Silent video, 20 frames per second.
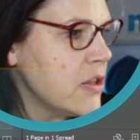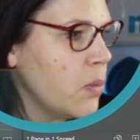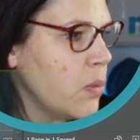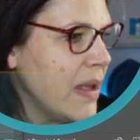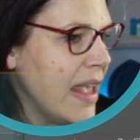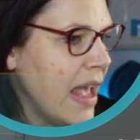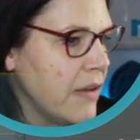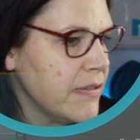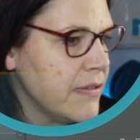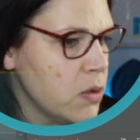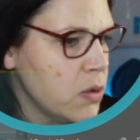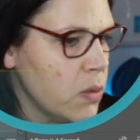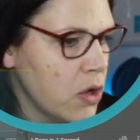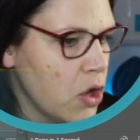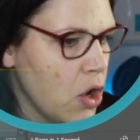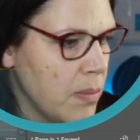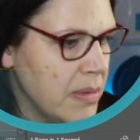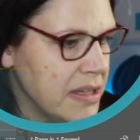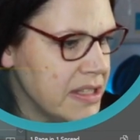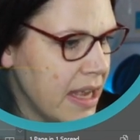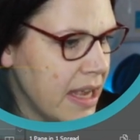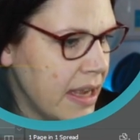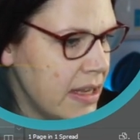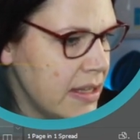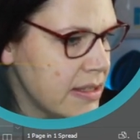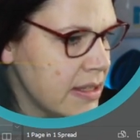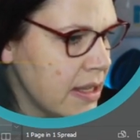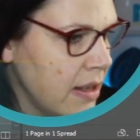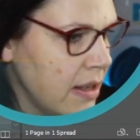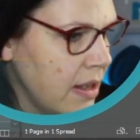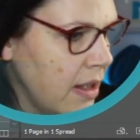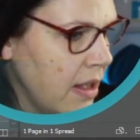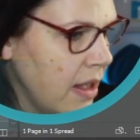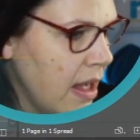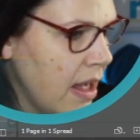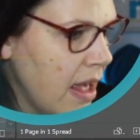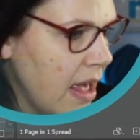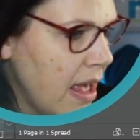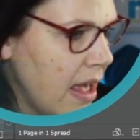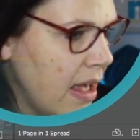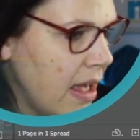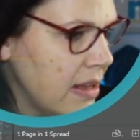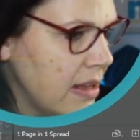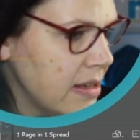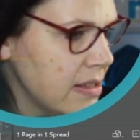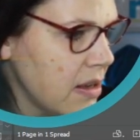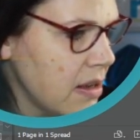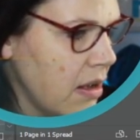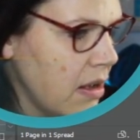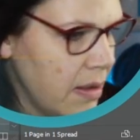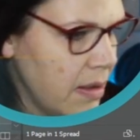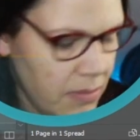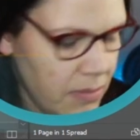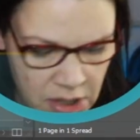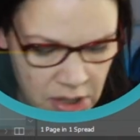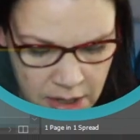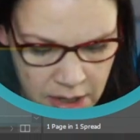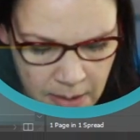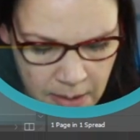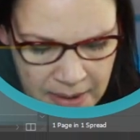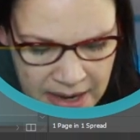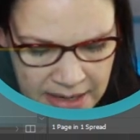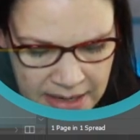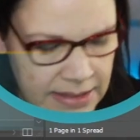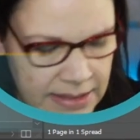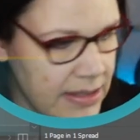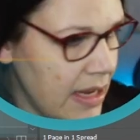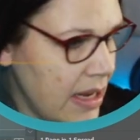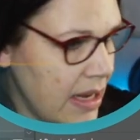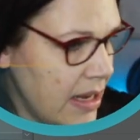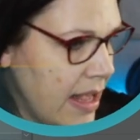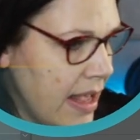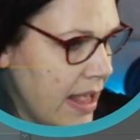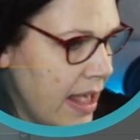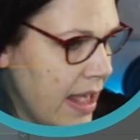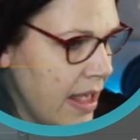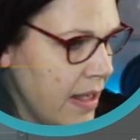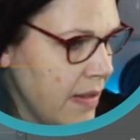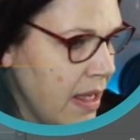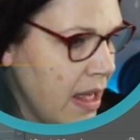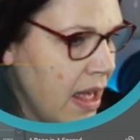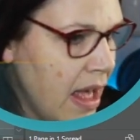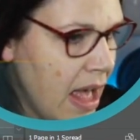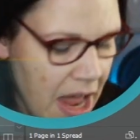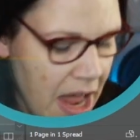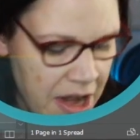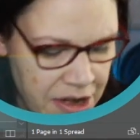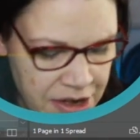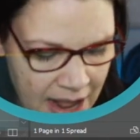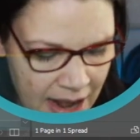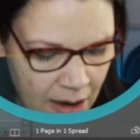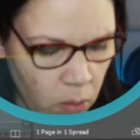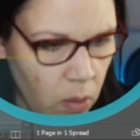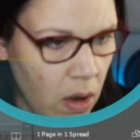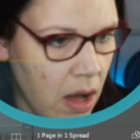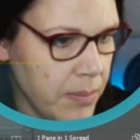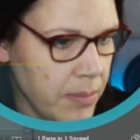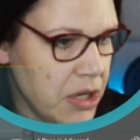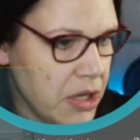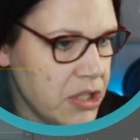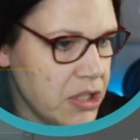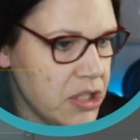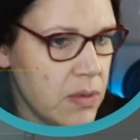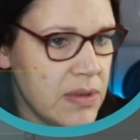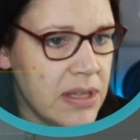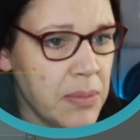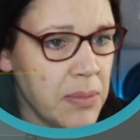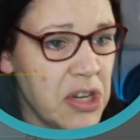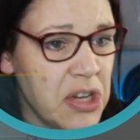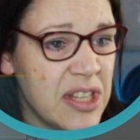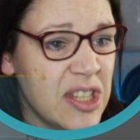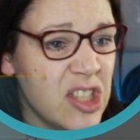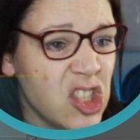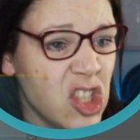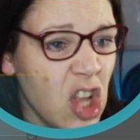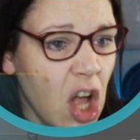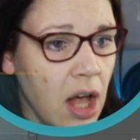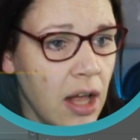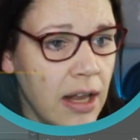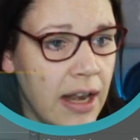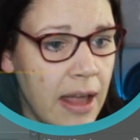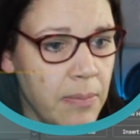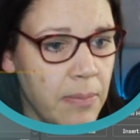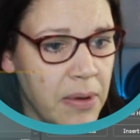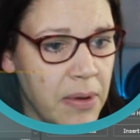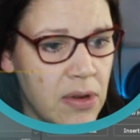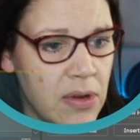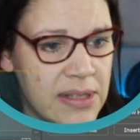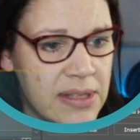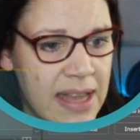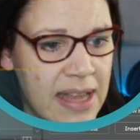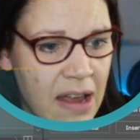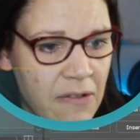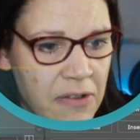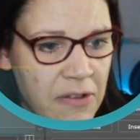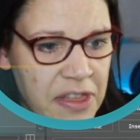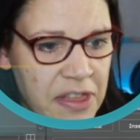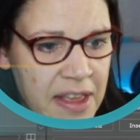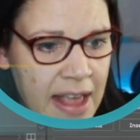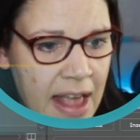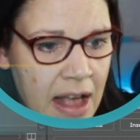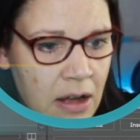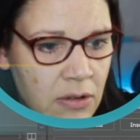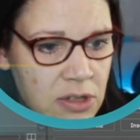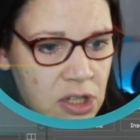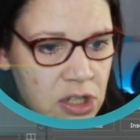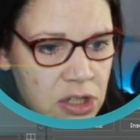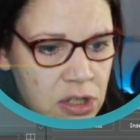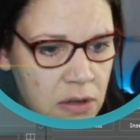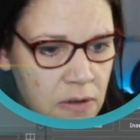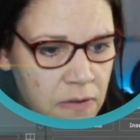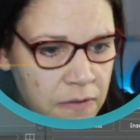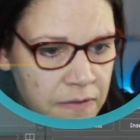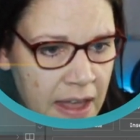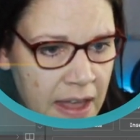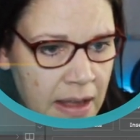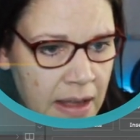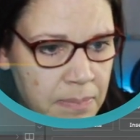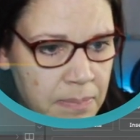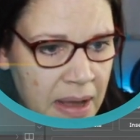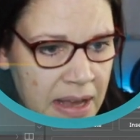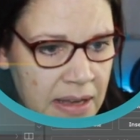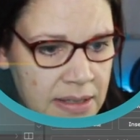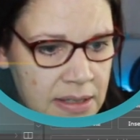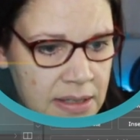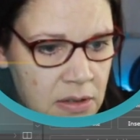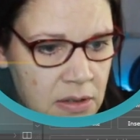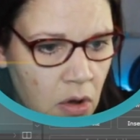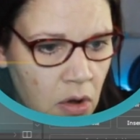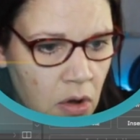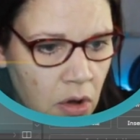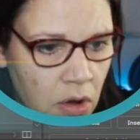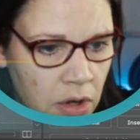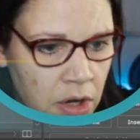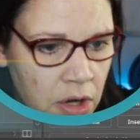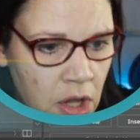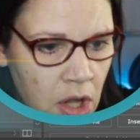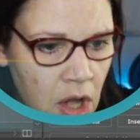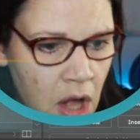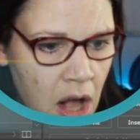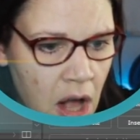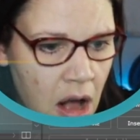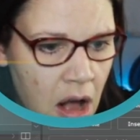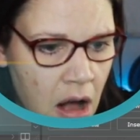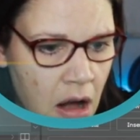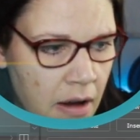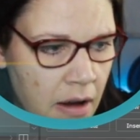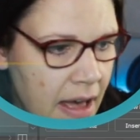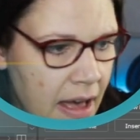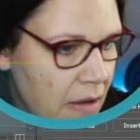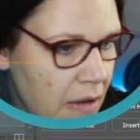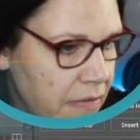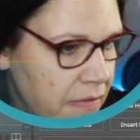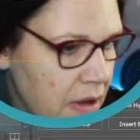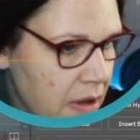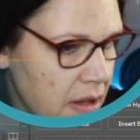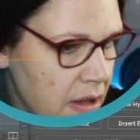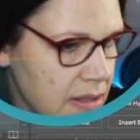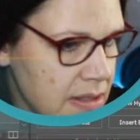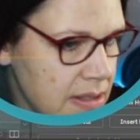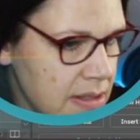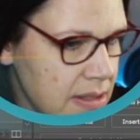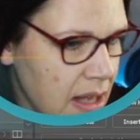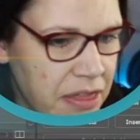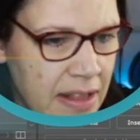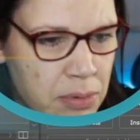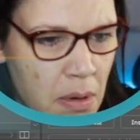that we have to accommodate, and I'm going to paste it in here. And now what I'm going to do is I'm going to style it, because everything else should fit based on our efforts.